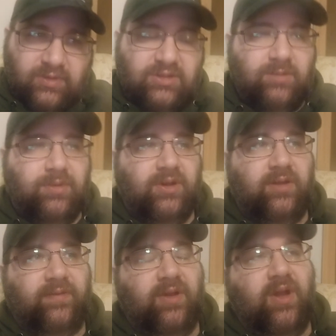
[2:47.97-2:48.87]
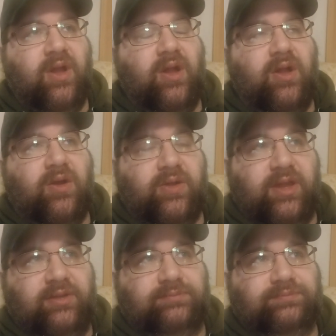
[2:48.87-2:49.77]
Simple enough.
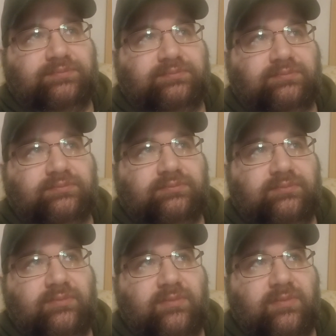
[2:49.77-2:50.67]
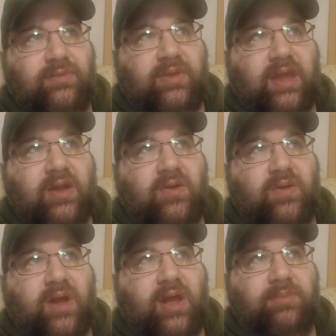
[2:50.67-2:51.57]
Okay.
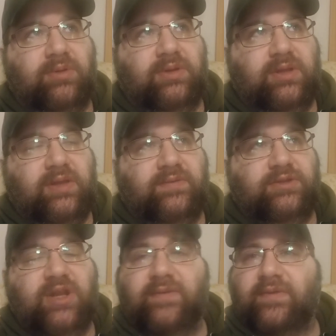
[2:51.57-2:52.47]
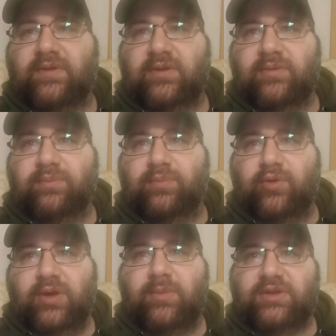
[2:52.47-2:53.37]
Now, I believe Jennifer
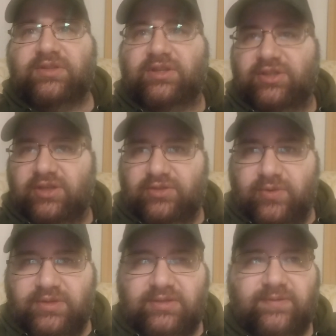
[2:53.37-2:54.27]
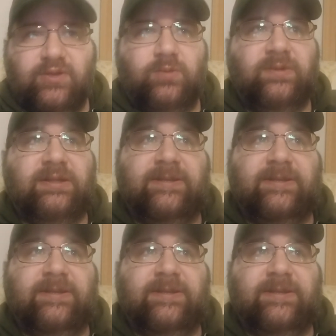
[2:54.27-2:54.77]
pretty much said she enjoyed this film.